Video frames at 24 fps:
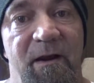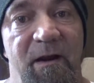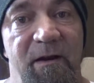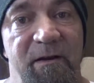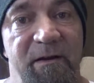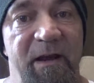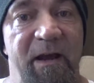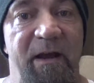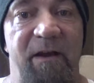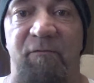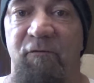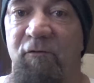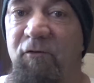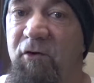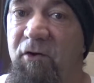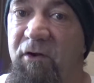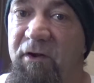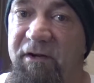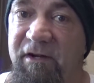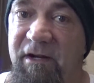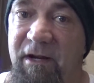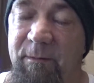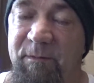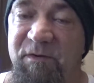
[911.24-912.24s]
And that
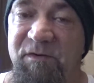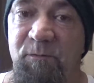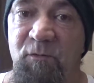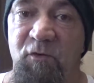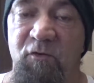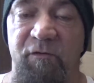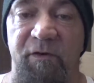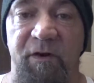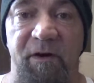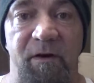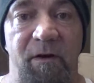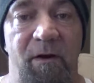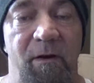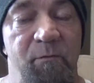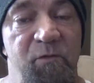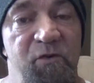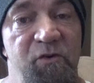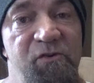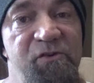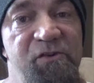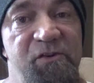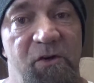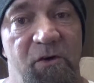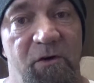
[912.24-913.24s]
really keeps moving it up,
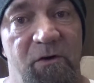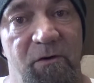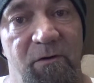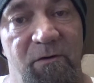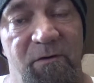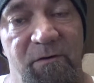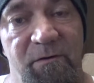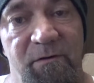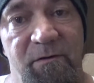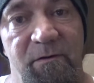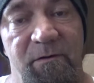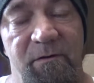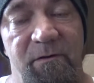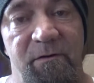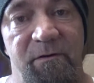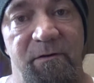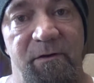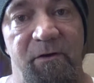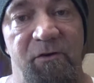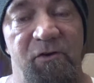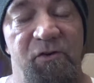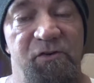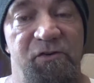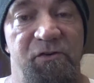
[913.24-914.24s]
your circle.
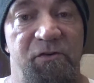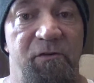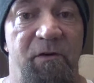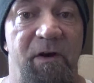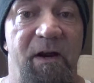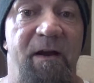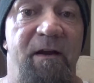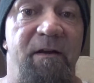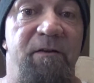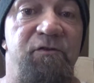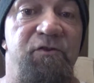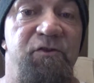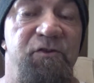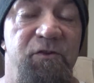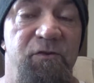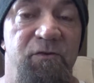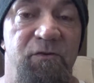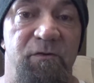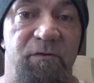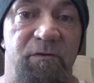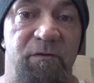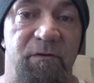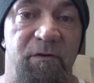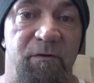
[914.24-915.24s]
Those around
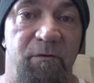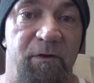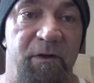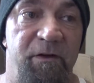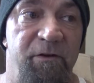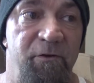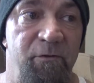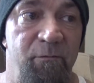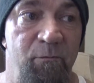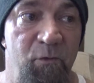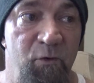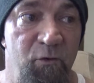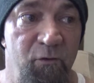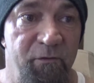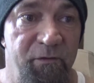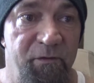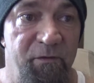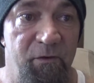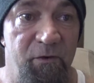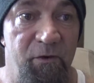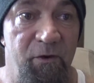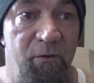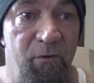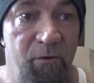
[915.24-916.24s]
you that you move
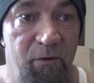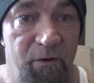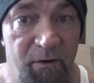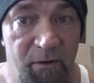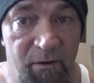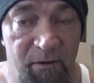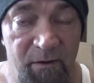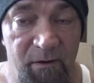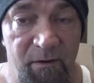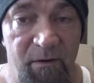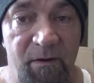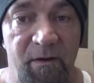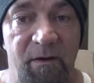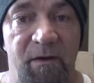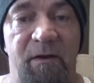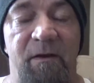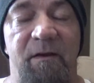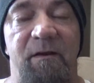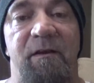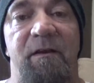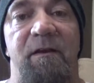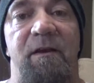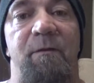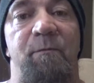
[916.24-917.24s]
through or
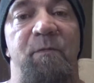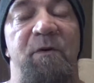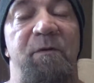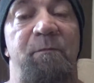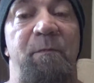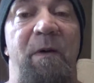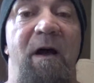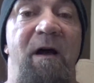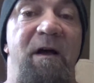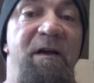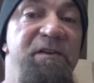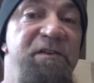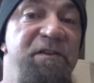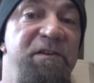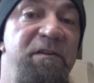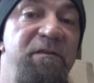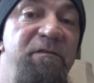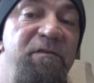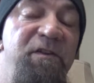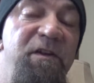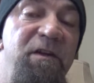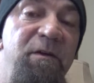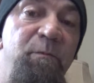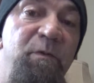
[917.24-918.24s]
keep it
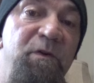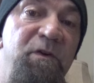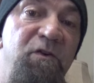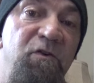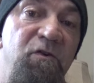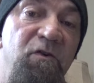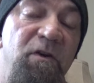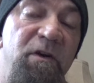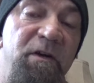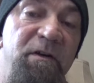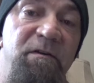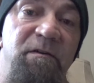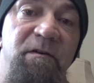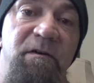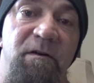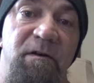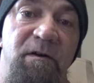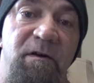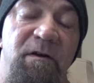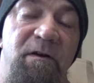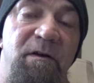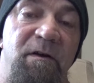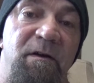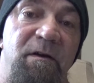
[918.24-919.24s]
positive, keep it good,
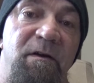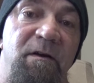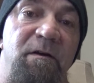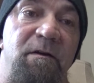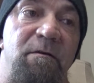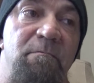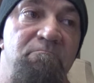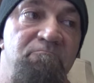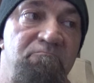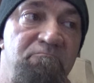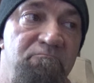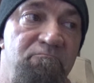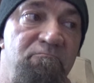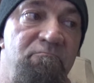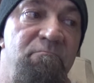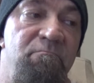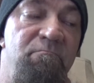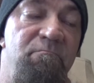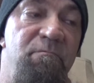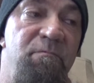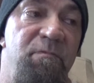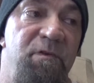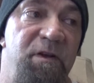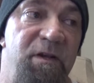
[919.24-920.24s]

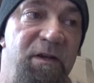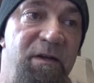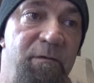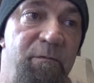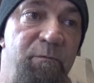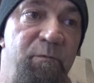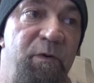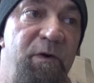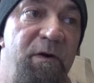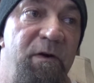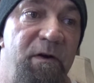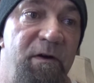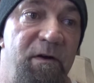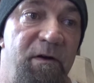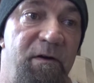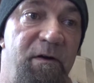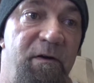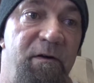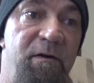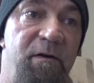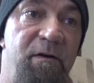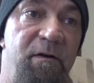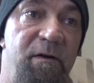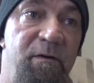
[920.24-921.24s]
keep uh,
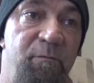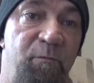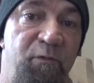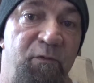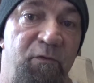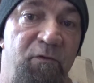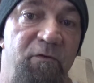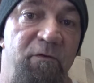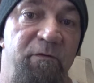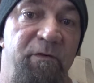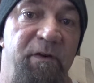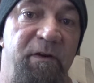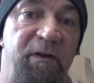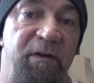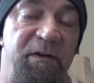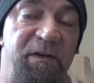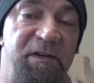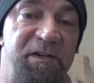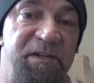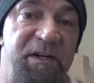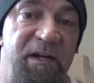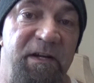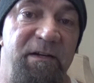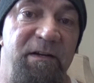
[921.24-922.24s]
improving and
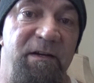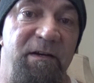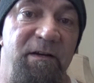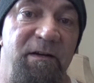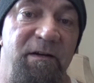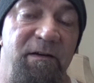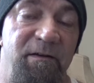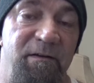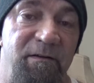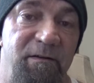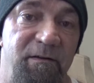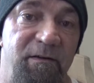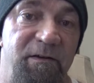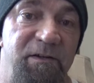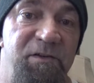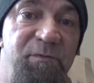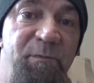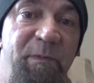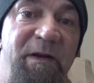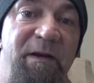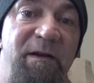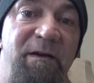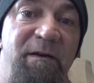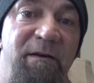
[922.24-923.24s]
ascending and
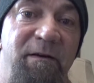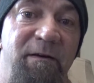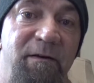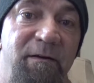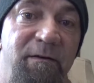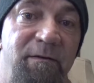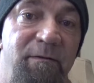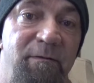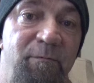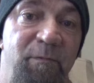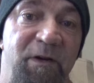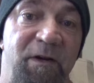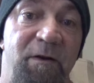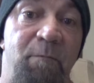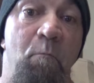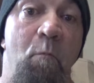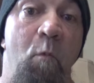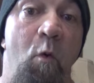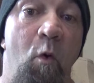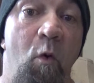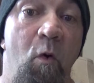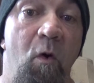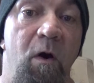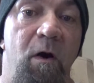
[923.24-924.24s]
expanding and being
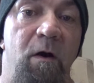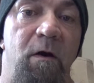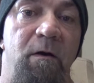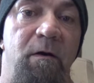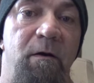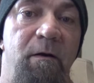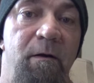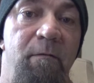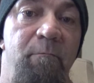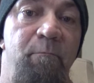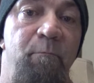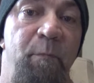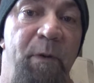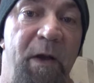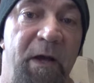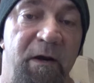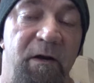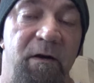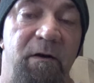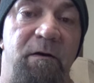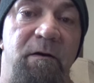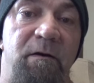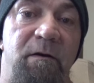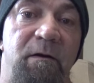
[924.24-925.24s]
more and
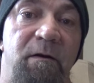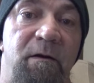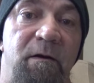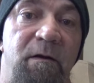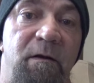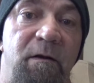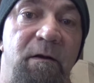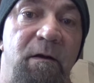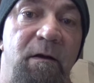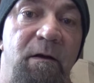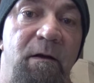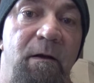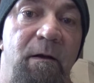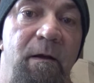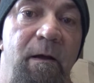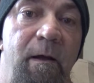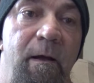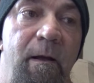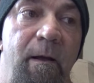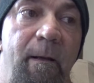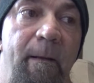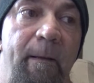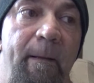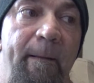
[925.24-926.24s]
better.
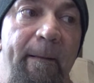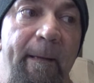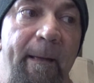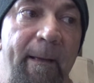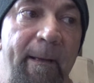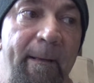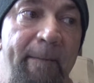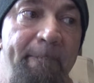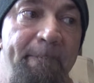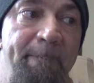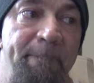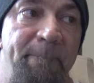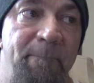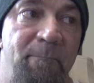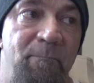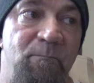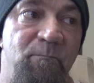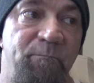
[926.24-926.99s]
And